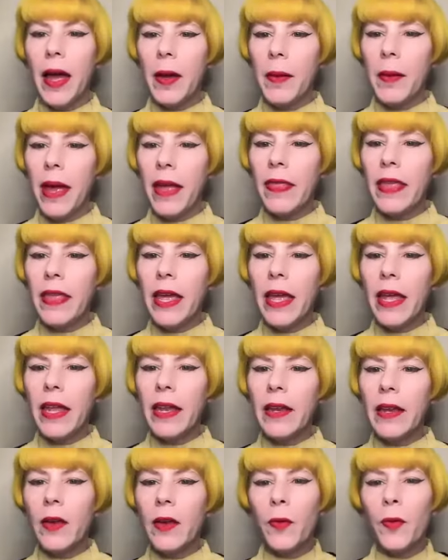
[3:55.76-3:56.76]
And
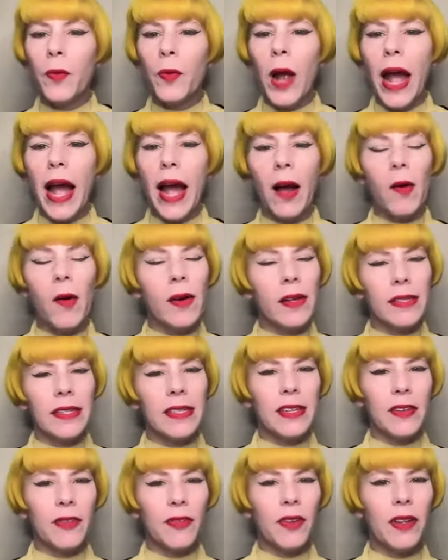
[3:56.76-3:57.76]
then how is
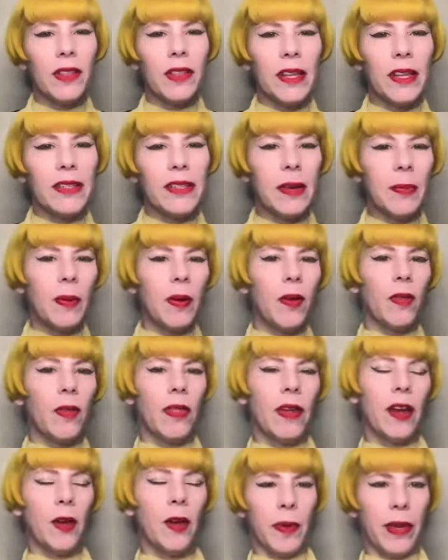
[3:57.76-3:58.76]
it different than typical
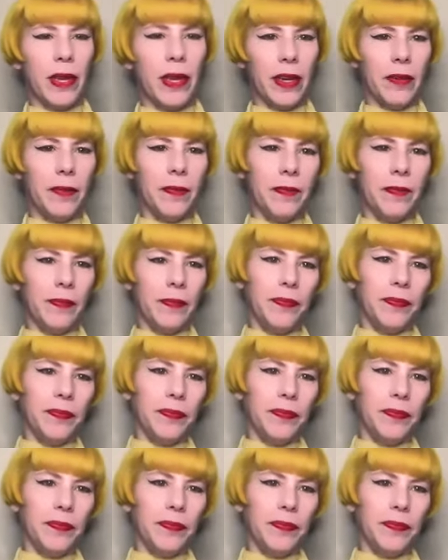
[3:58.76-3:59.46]
therapy?